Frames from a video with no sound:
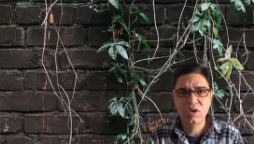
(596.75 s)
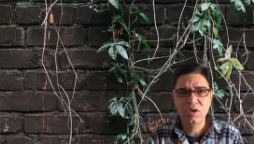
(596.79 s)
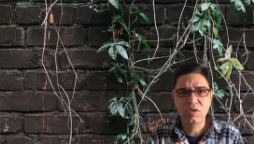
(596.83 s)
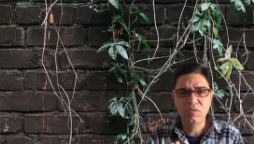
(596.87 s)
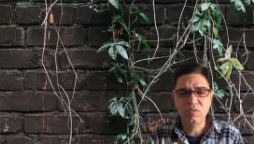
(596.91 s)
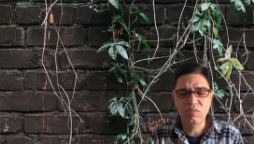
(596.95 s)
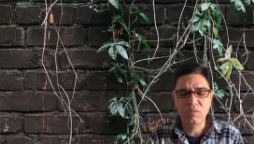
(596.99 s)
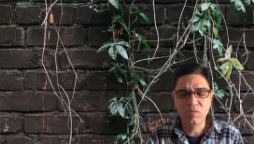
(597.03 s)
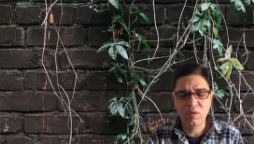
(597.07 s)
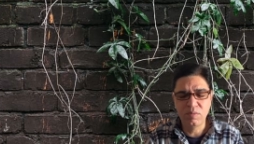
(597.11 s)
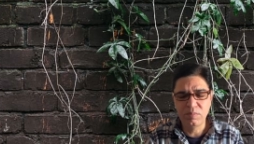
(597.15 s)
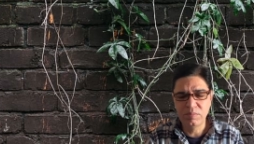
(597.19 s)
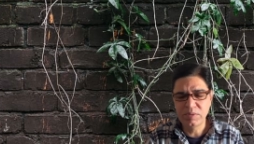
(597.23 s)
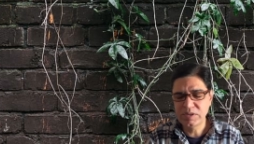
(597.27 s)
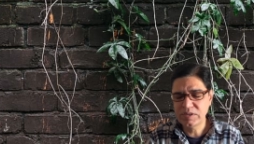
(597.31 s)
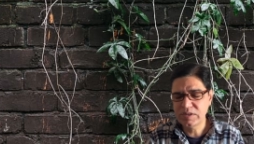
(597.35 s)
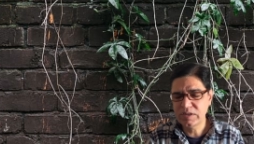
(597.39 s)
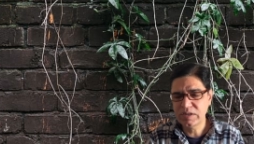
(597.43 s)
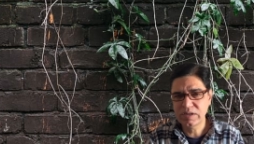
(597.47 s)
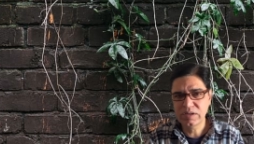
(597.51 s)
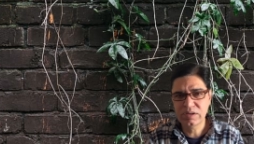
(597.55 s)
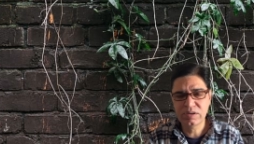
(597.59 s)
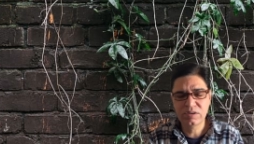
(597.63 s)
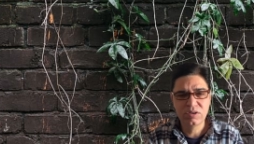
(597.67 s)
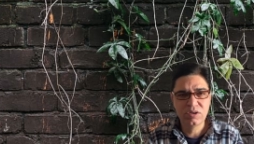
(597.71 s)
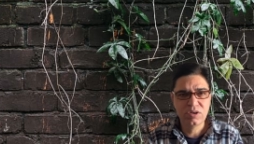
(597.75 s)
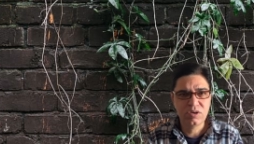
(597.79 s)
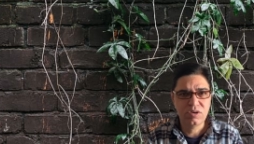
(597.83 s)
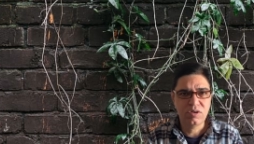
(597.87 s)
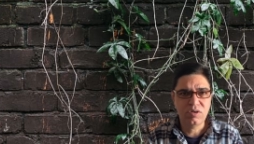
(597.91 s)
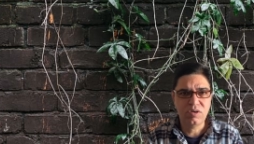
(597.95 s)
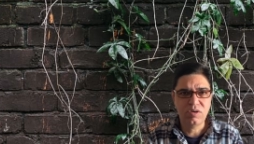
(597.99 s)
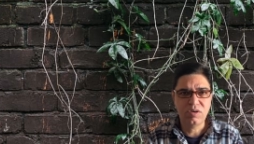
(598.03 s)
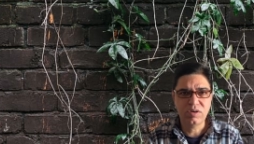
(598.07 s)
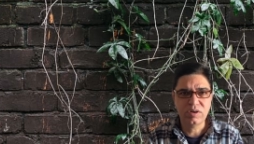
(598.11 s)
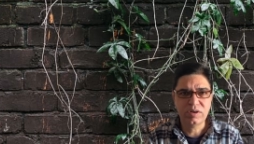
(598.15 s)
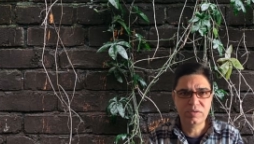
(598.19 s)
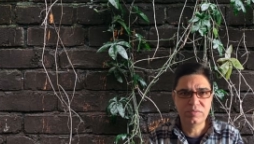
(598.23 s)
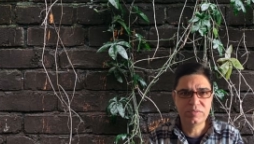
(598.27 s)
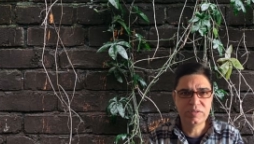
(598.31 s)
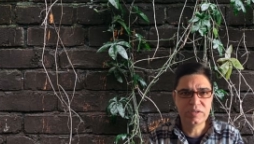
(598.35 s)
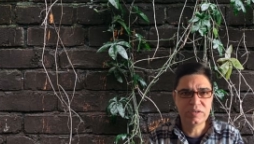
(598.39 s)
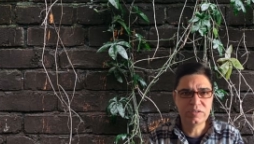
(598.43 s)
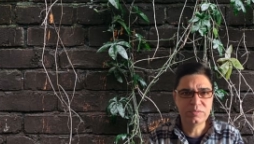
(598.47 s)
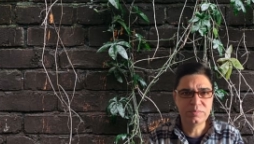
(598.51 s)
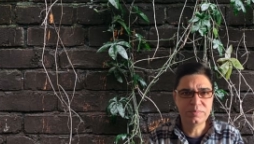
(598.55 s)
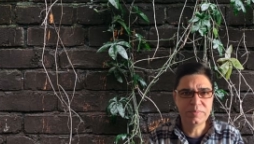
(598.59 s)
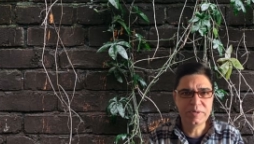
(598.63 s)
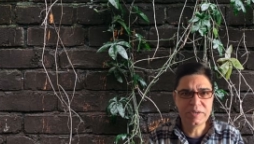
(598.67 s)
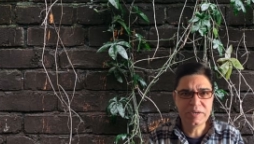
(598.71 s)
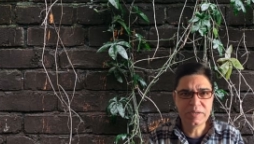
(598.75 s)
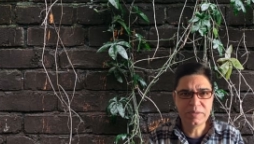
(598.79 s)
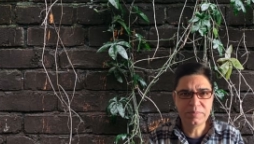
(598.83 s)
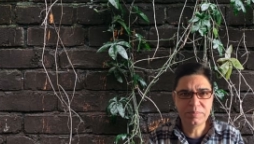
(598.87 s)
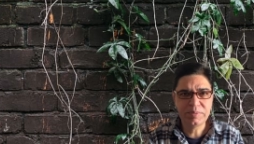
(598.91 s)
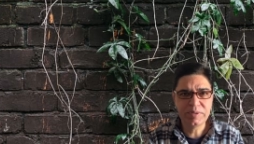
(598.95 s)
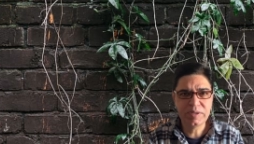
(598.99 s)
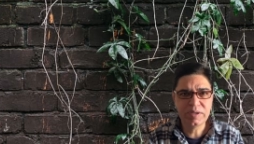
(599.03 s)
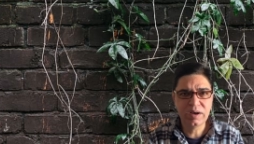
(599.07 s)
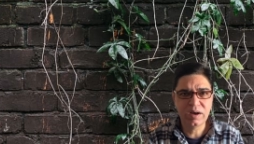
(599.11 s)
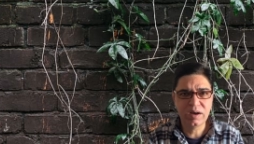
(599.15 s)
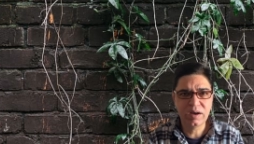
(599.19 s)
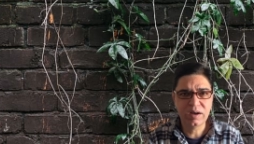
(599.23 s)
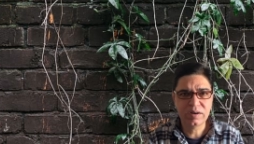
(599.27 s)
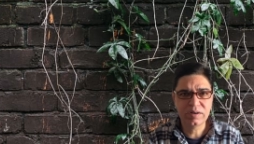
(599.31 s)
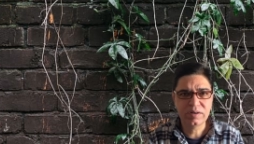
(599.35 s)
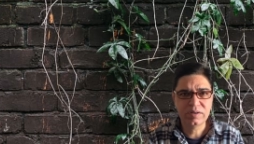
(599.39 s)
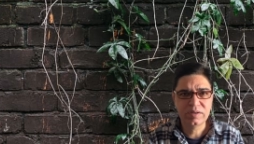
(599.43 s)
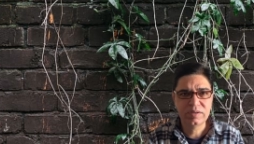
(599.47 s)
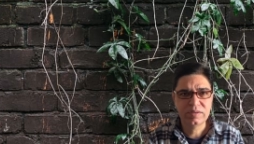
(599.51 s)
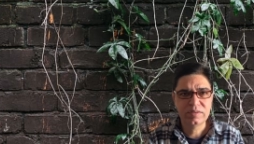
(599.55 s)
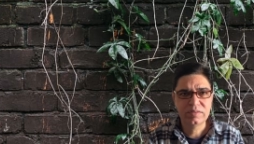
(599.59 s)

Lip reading: vomiting, or if there is bleeding PR,